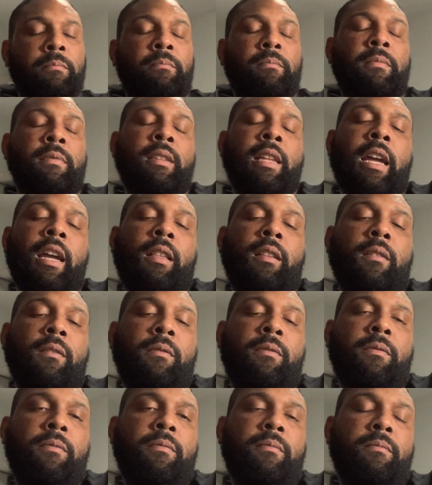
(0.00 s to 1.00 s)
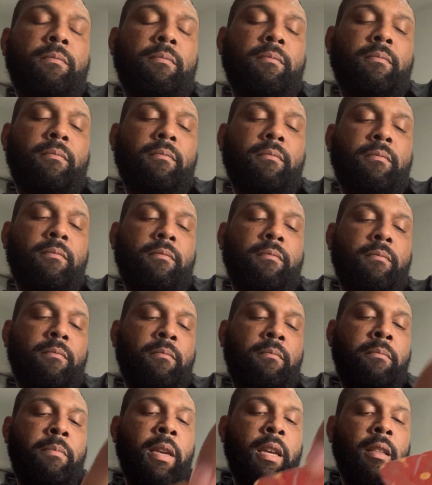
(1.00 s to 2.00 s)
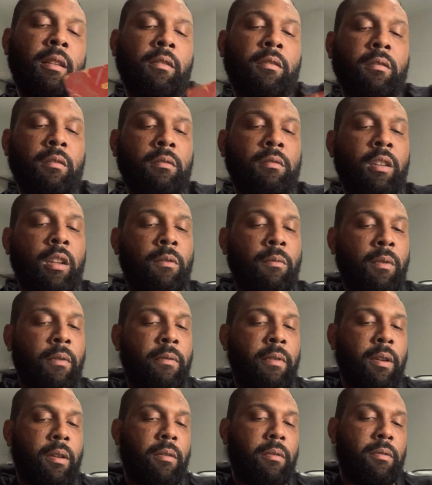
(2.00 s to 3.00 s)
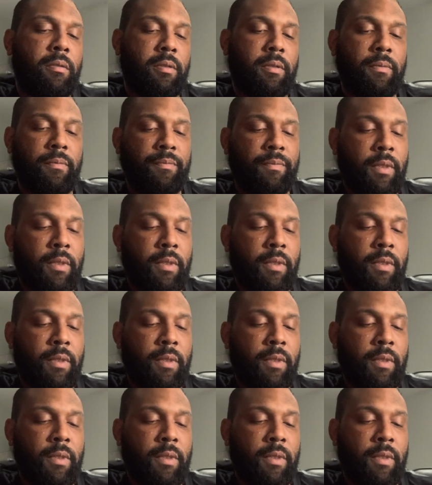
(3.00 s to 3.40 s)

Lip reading: Knight of Pentacles in reverse.